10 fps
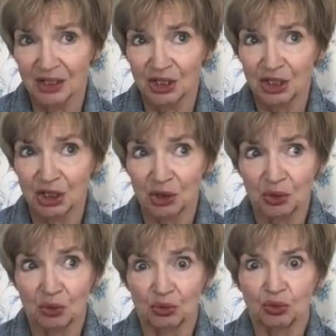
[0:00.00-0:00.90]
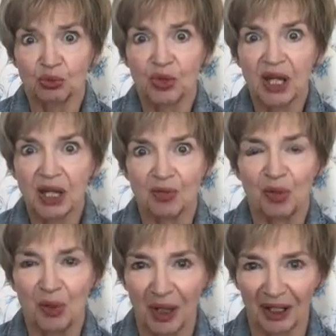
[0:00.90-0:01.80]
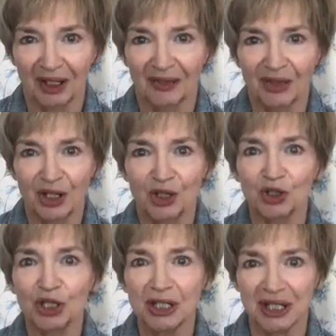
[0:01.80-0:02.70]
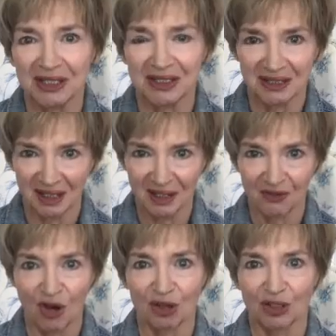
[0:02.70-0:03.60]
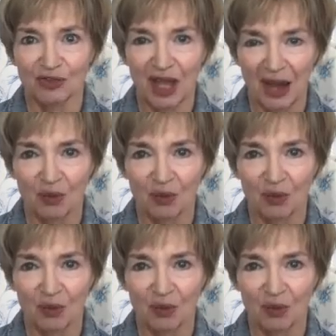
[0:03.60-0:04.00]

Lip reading: to reap the goodness of all of that,